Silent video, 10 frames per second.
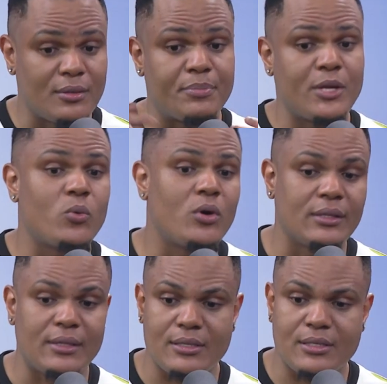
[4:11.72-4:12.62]
the big
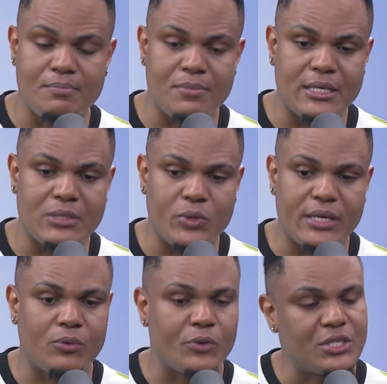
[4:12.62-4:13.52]
one this
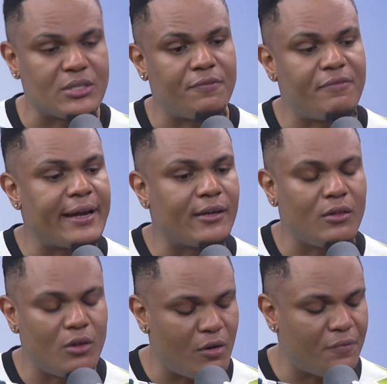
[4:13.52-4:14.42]
midweek, which is the
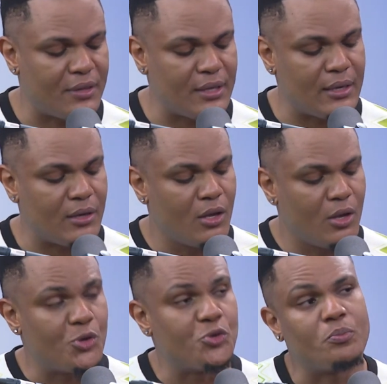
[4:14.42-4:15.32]
final of the
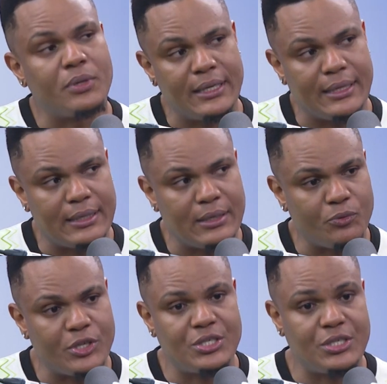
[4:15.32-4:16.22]
Europa League,
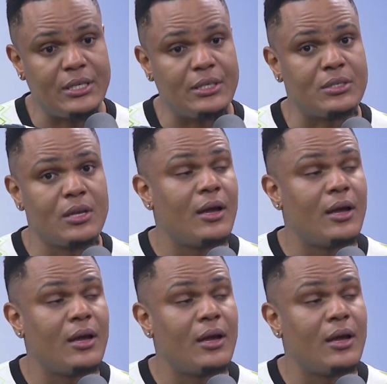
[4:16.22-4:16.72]
which sees